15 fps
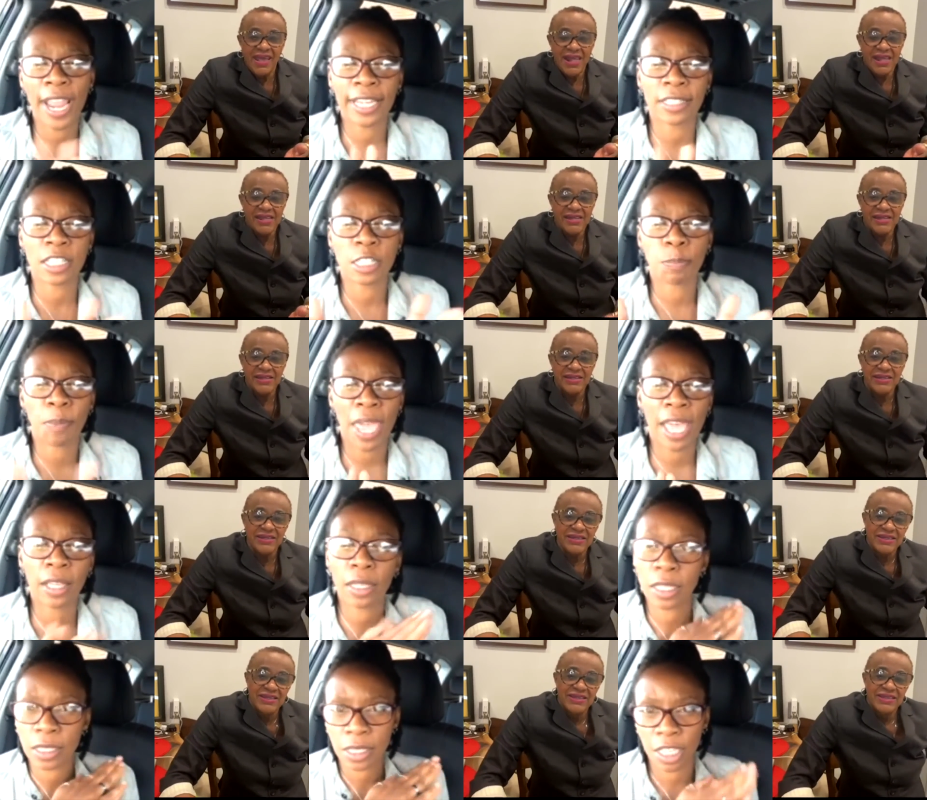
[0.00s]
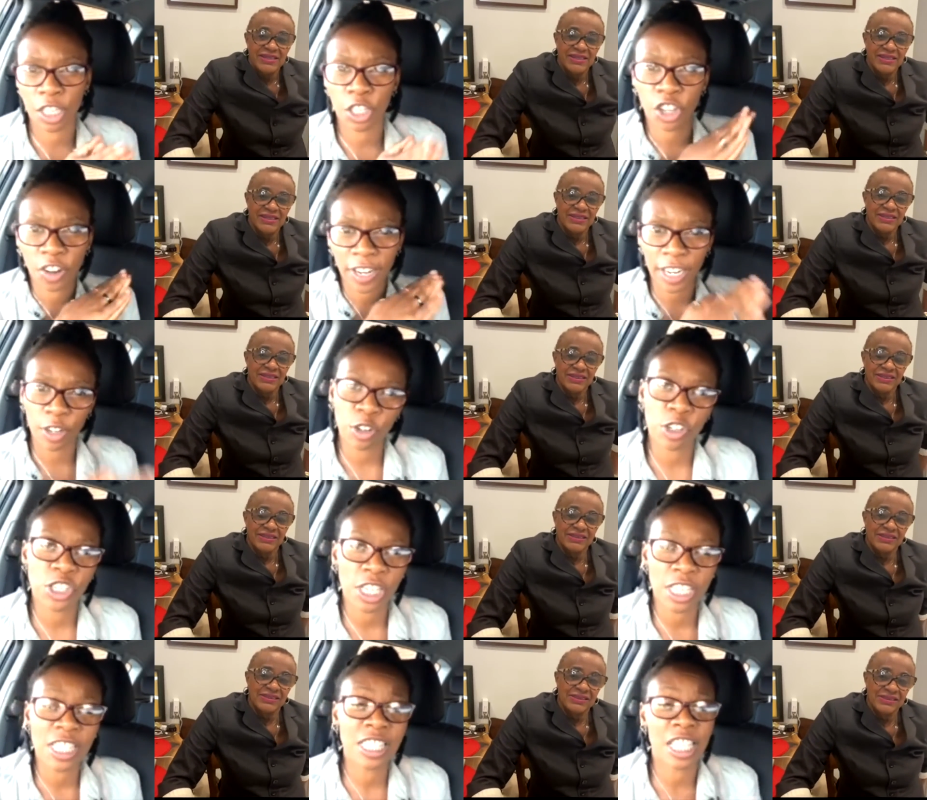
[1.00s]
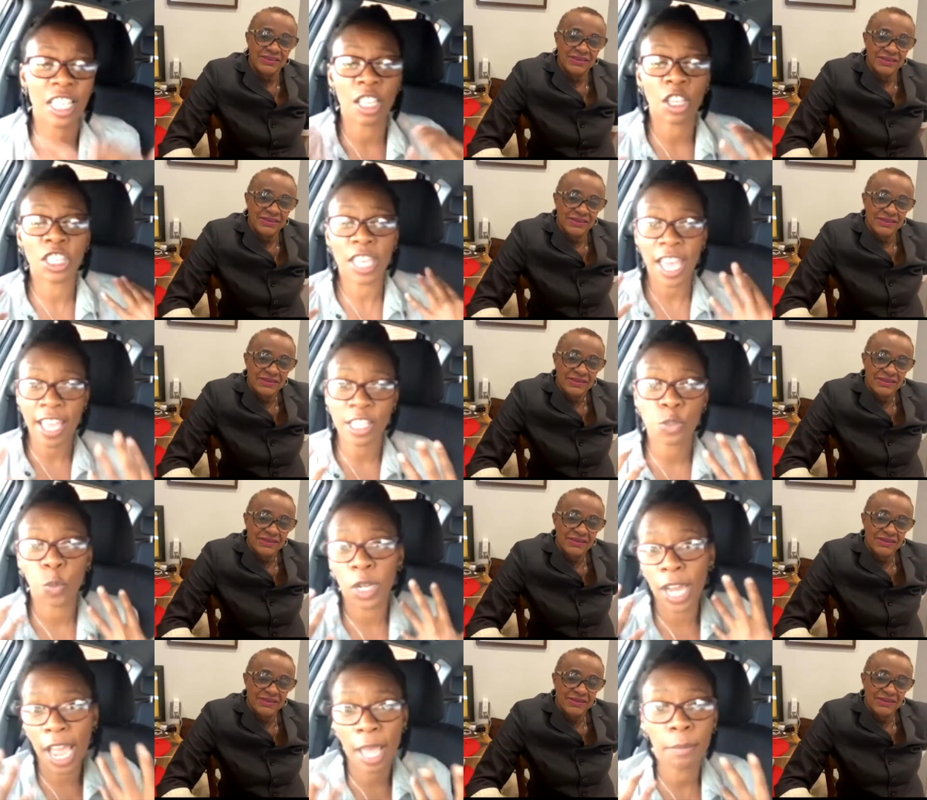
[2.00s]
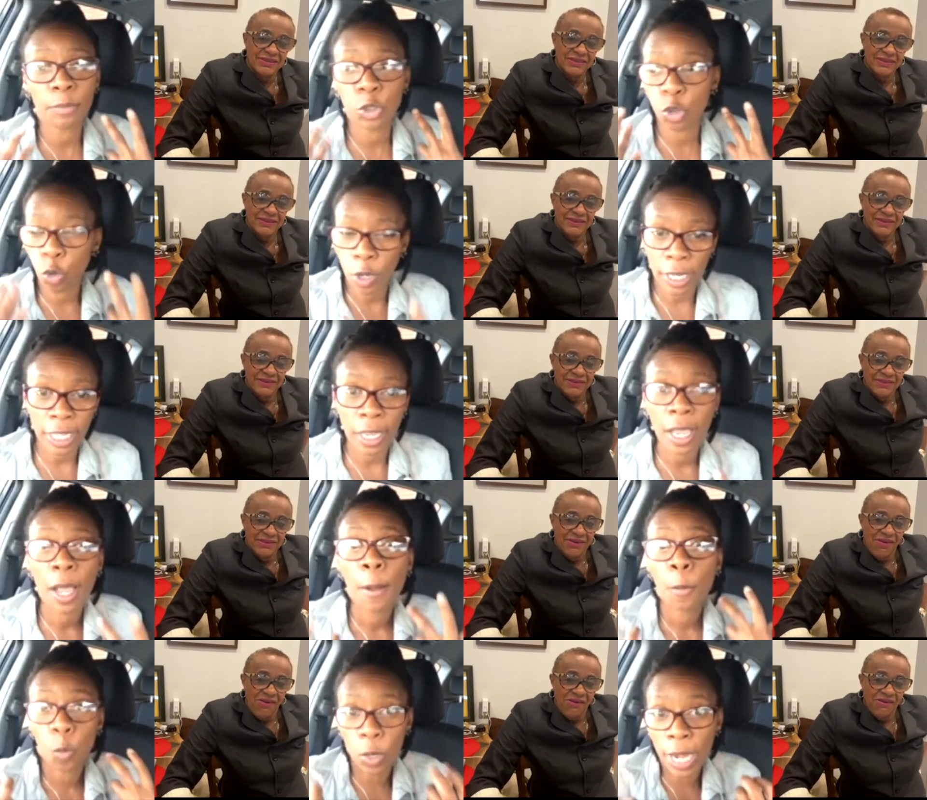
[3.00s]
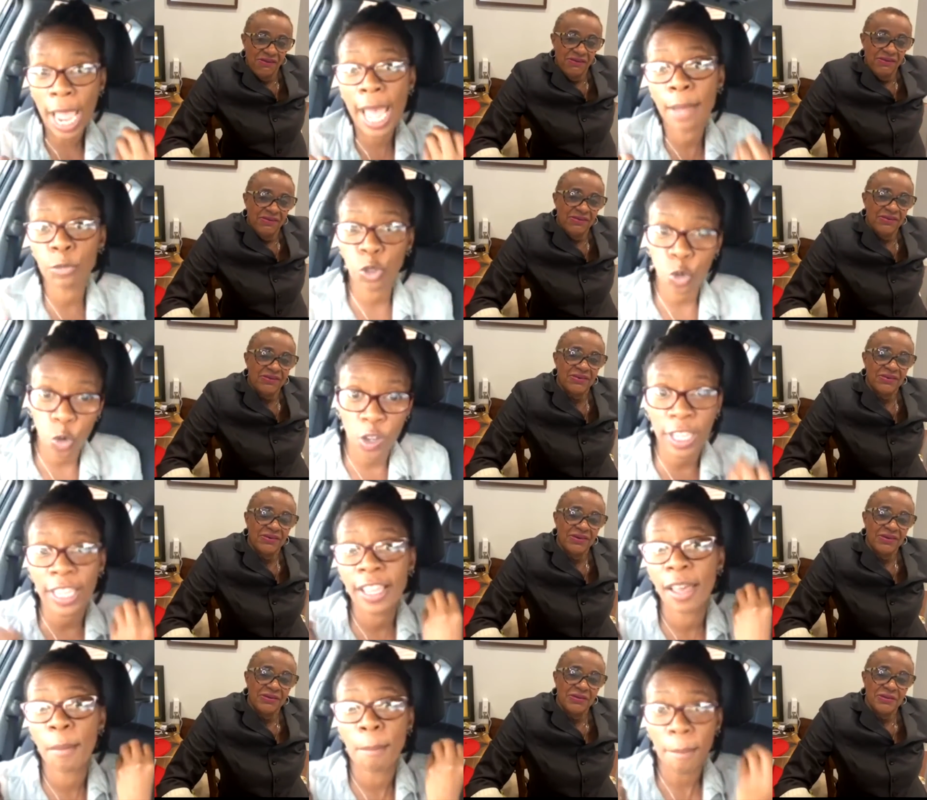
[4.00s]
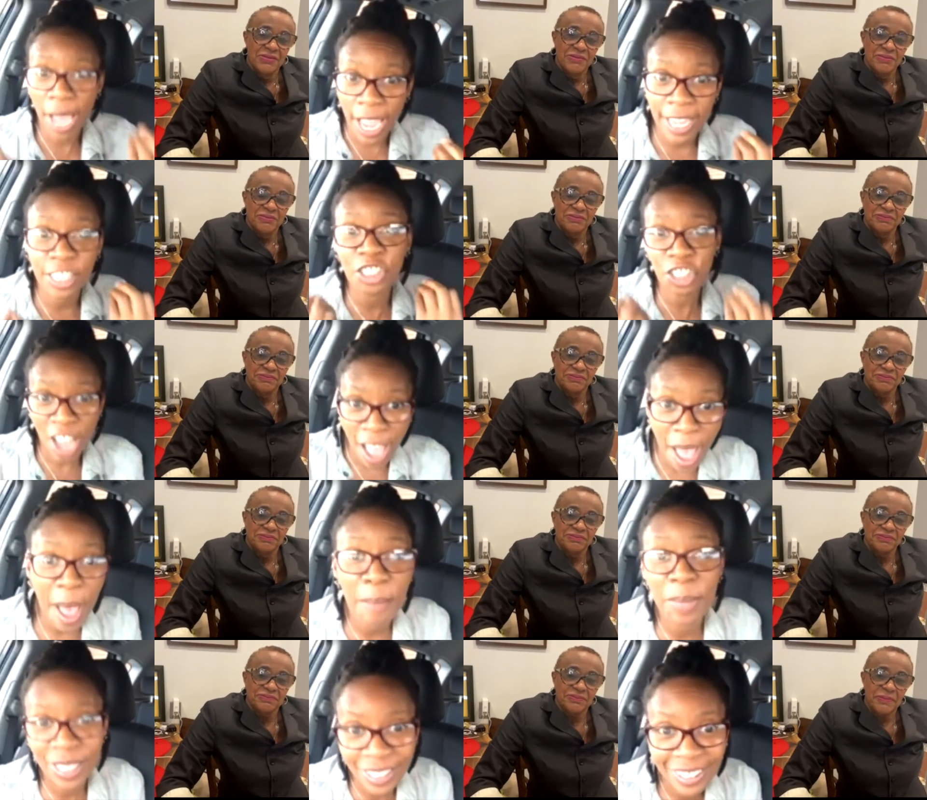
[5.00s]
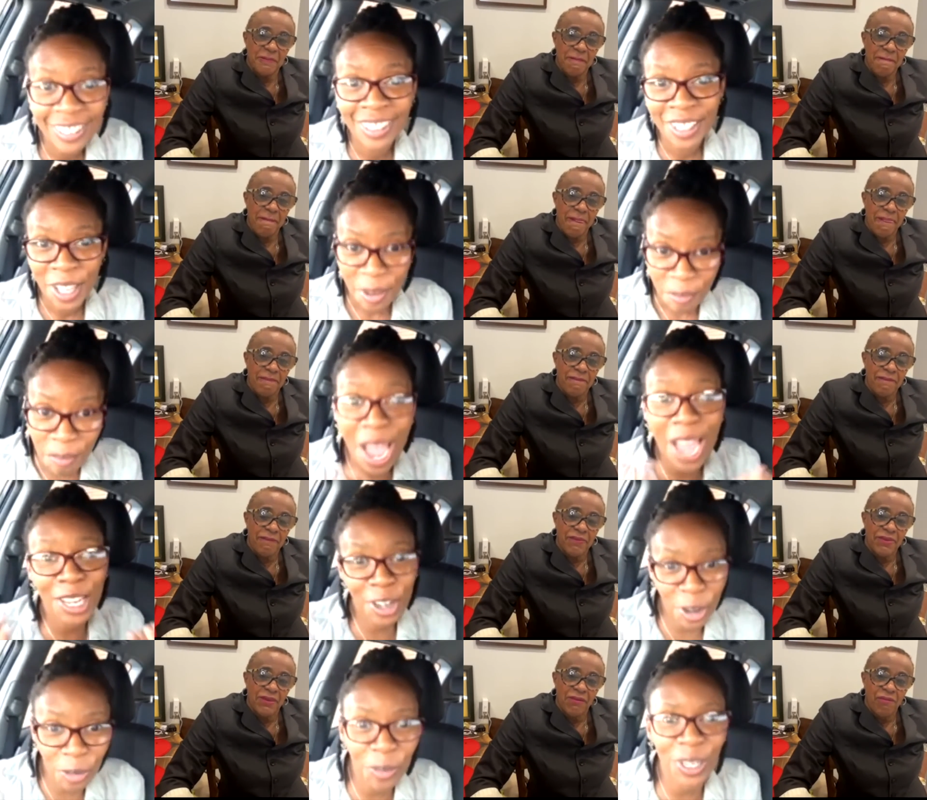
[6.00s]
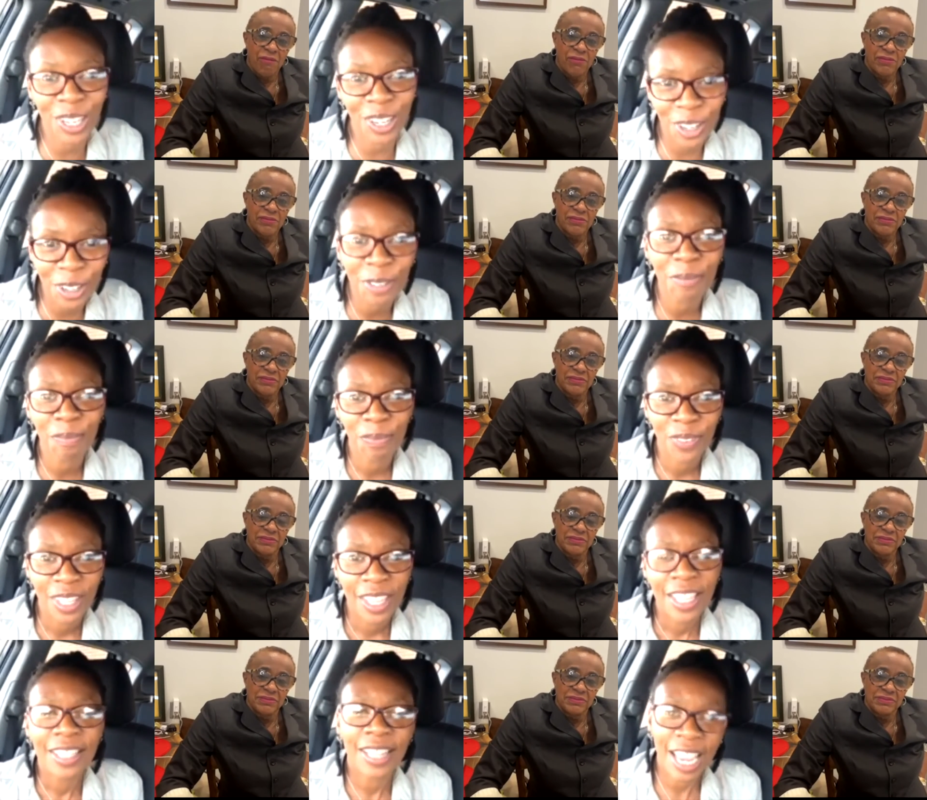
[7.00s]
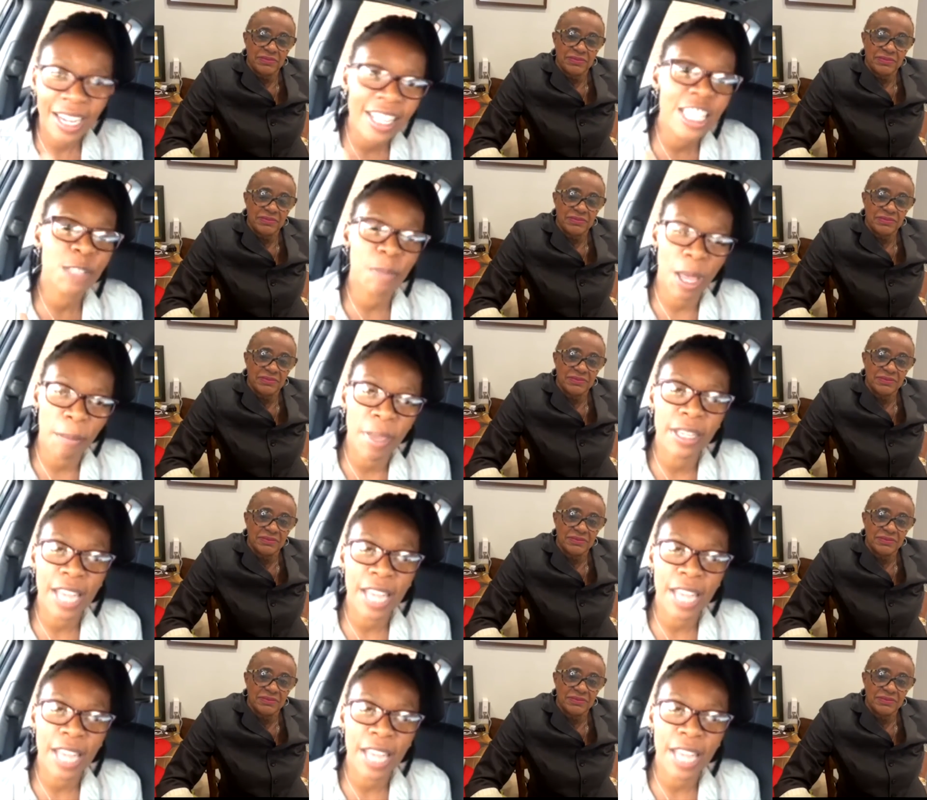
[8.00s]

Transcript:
Speaker 1: practice balance in your energies. See, yes, when I'm doing when I'm doing my job, my career,